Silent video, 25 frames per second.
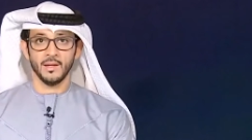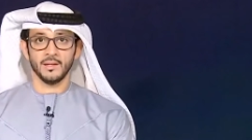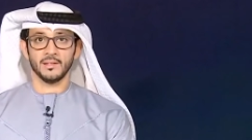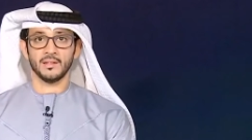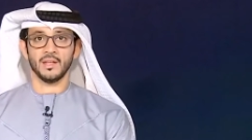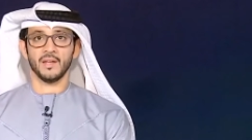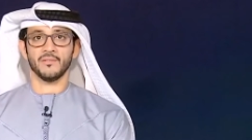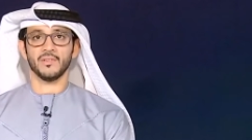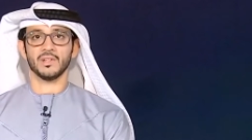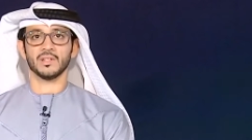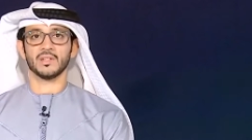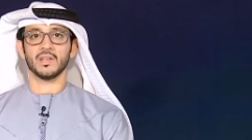
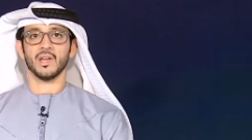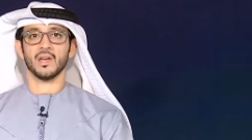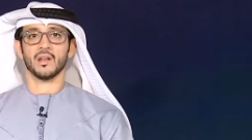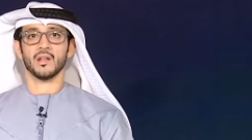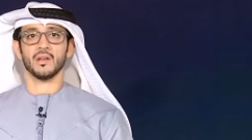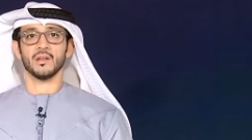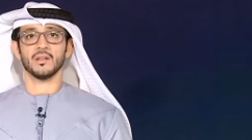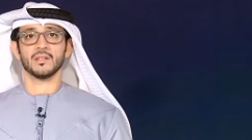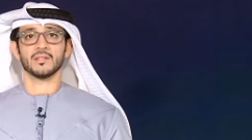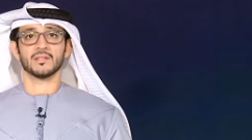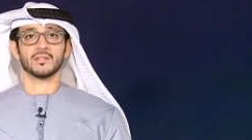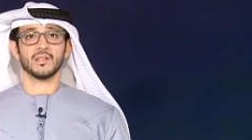David
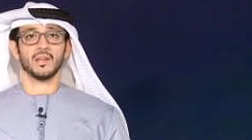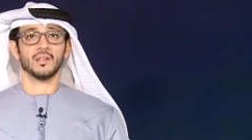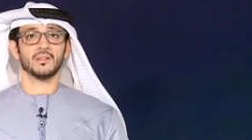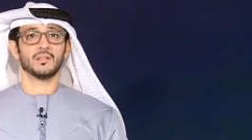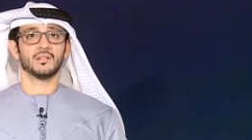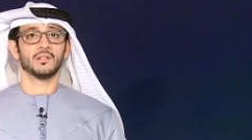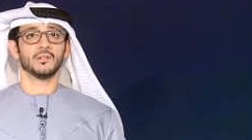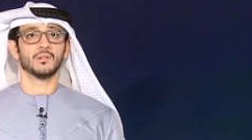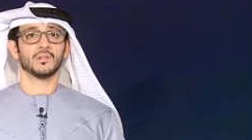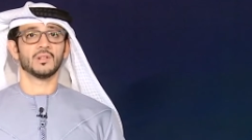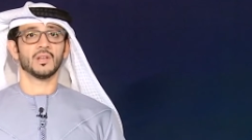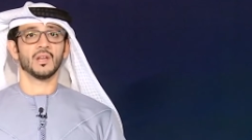Guetta is
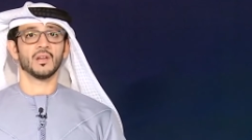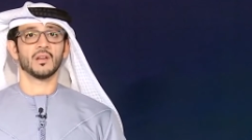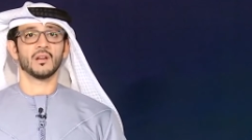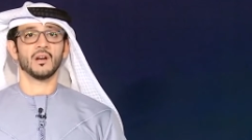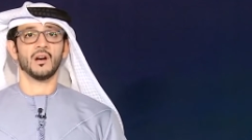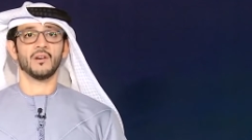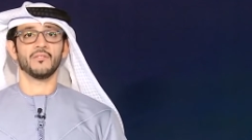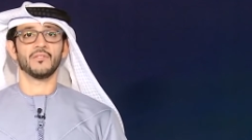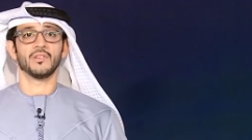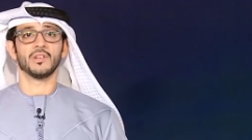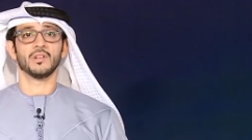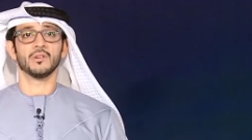set to kick
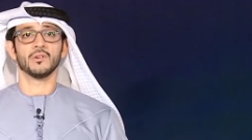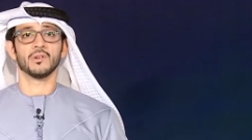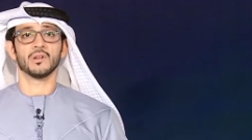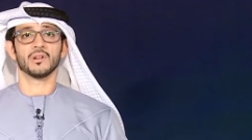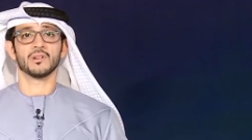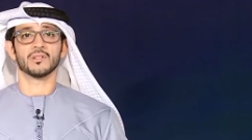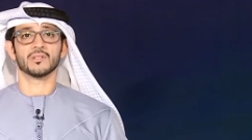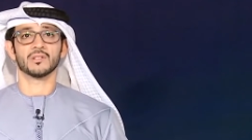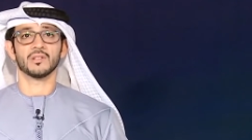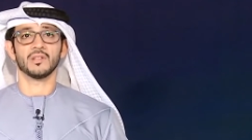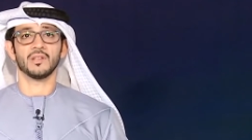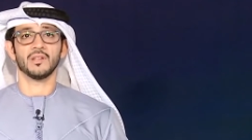off New
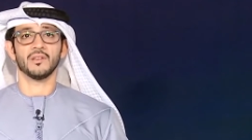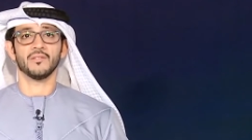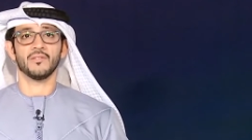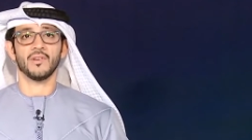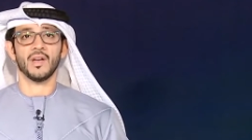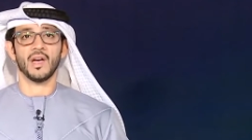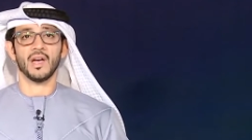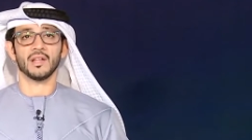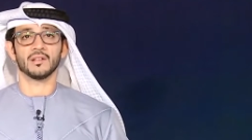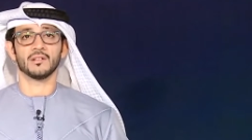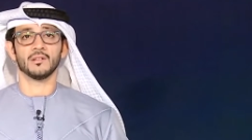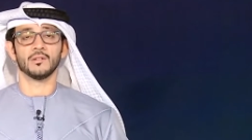Year's Eve
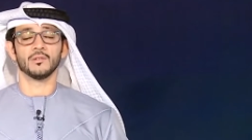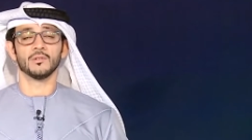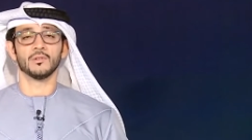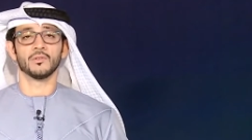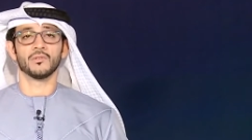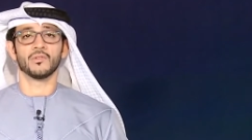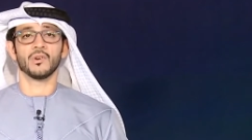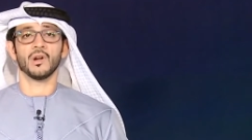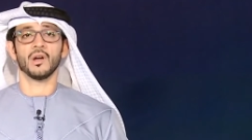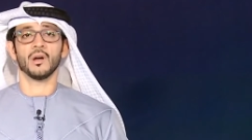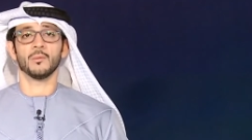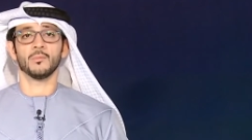at
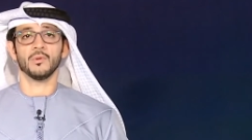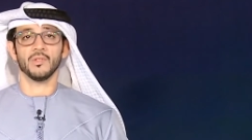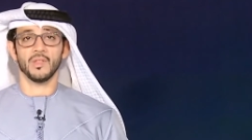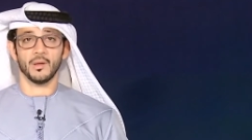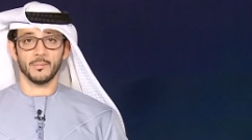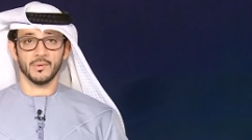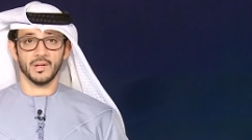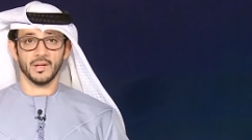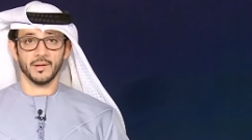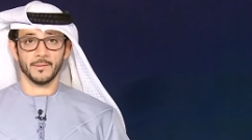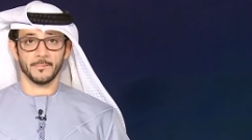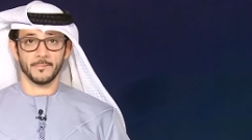Louvre Abu
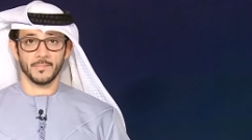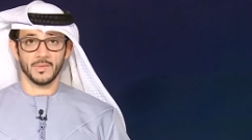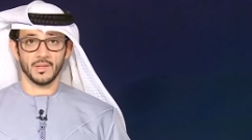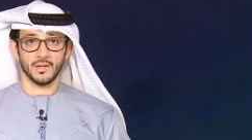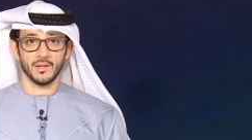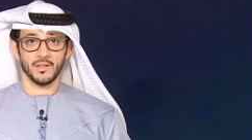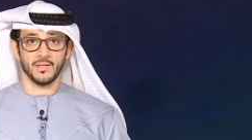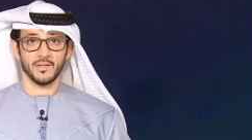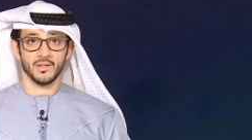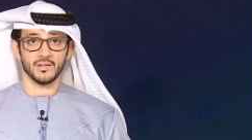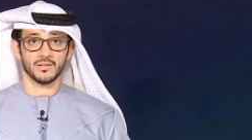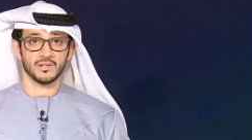Dhabi.
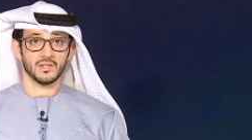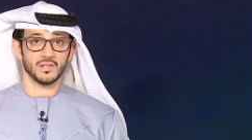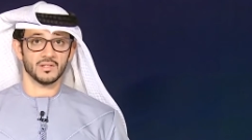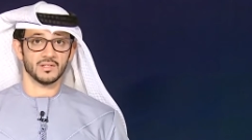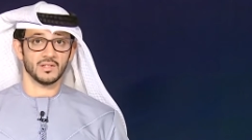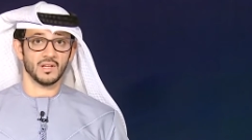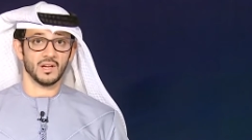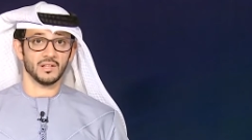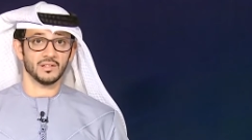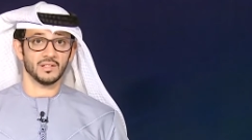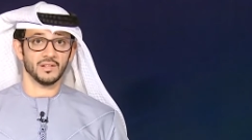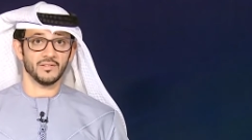This is
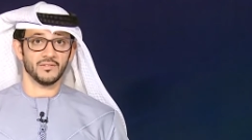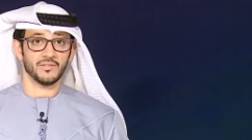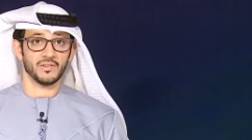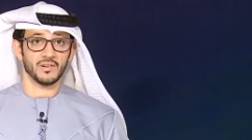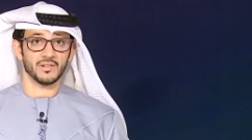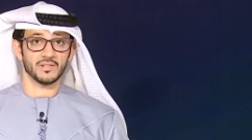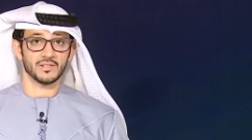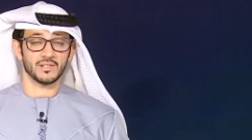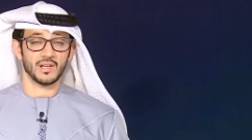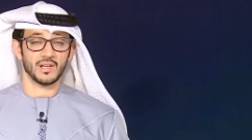not the first